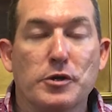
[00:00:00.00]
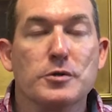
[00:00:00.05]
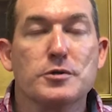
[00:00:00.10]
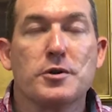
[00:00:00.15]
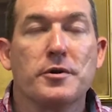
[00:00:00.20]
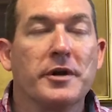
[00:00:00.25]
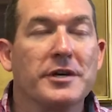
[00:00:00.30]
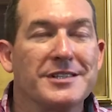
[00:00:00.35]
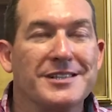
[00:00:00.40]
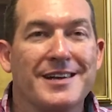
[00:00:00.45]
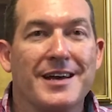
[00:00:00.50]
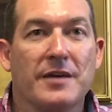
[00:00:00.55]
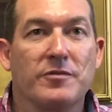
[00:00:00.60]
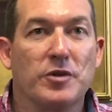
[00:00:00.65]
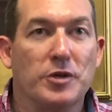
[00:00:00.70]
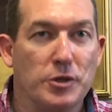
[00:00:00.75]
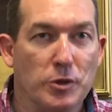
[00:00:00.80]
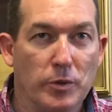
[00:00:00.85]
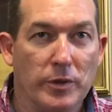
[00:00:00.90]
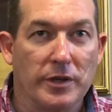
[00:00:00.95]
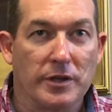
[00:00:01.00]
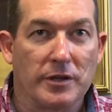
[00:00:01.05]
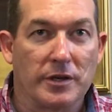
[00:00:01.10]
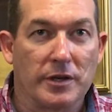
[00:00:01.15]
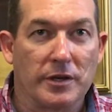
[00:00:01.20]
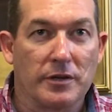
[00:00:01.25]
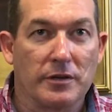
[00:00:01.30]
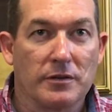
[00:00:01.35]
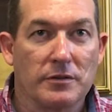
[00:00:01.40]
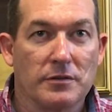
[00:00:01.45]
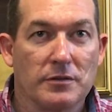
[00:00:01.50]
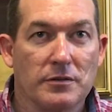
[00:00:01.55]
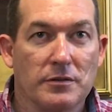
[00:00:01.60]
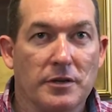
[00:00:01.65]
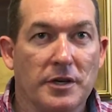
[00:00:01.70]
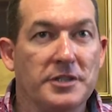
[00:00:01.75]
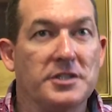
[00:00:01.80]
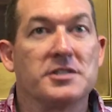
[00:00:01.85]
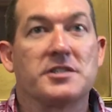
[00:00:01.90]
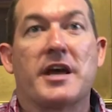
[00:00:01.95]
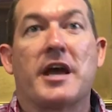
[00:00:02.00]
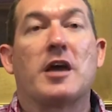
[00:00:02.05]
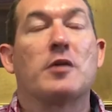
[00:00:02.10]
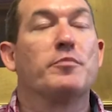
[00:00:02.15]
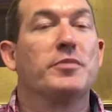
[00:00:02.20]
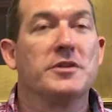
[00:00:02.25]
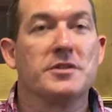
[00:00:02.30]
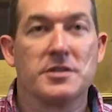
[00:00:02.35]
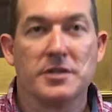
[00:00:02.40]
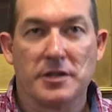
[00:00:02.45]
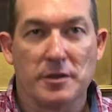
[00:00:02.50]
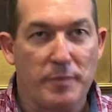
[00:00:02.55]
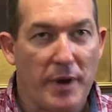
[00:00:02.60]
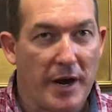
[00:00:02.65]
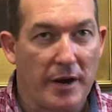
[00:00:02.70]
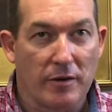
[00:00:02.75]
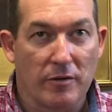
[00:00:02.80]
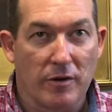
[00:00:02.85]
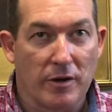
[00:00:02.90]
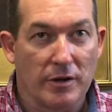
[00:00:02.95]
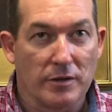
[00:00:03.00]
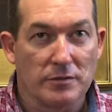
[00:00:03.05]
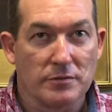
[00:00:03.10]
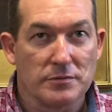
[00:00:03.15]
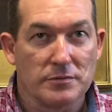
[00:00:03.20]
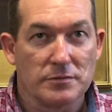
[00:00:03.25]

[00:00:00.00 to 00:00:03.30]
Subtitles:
user doesn't have to do anything. It just happens in the background.